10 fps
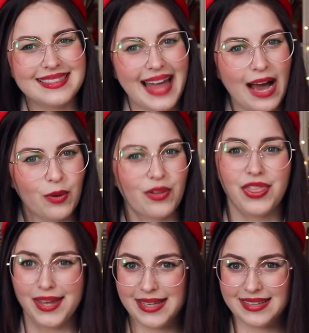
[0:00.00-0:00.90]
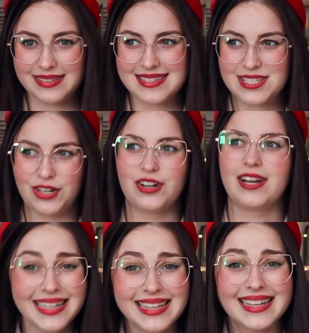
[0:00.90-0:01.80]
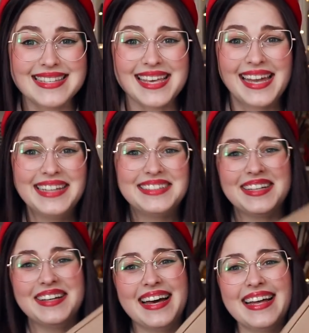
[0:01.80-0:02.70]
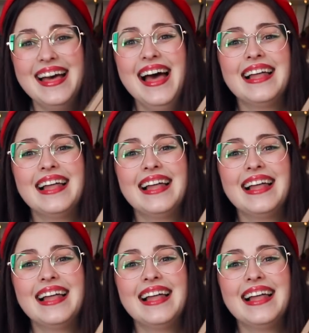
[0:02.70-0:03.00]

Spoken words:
that whole thing started. Let's get into it.